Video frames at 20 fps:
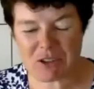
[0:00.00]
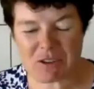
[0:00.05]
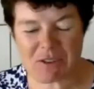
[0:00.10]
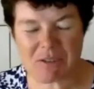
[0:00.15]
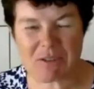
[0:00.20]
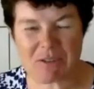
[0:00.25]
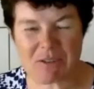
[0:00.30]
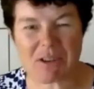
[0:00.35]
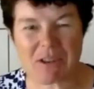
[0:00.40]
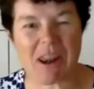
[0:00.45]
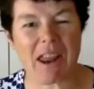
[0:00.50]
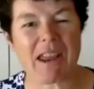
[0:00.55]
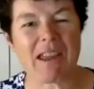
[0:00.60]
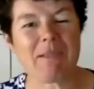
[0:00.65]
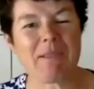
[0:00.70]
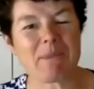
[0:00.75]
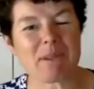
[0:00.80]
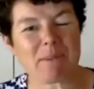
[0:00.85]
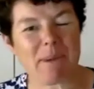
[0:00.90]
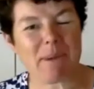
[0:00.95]
to
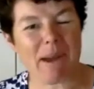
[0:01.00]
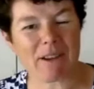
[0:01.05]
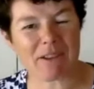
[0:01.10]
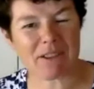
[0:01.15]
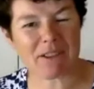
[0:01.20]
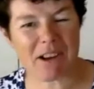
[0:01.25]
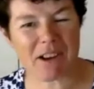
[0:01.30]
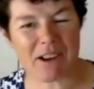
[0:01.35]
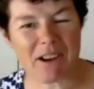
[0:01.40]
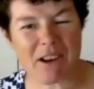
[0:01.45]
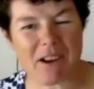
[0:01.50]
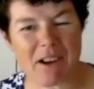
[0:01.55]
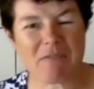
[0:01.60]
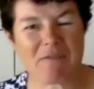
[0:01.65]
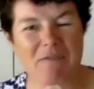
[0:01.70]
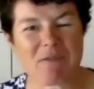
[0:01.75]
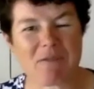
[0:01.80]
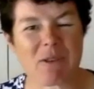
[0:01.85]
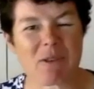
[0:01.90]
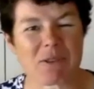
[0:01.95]
claims about
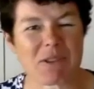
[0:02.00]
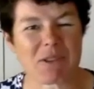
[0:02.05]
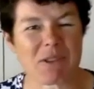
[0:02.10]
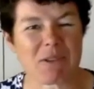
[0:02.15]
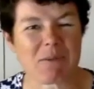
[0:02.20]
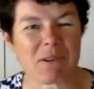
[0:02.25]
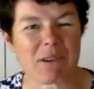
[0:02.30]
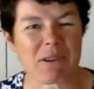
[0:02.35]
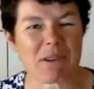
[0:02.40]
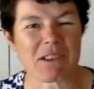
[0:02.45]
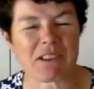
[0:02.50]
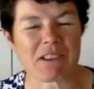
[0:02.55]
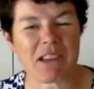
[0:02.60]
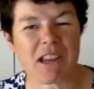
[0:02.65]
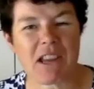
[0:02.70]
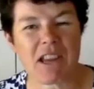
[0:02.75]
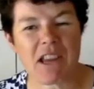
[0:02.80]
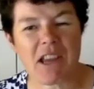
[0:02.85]
our own roles in the world.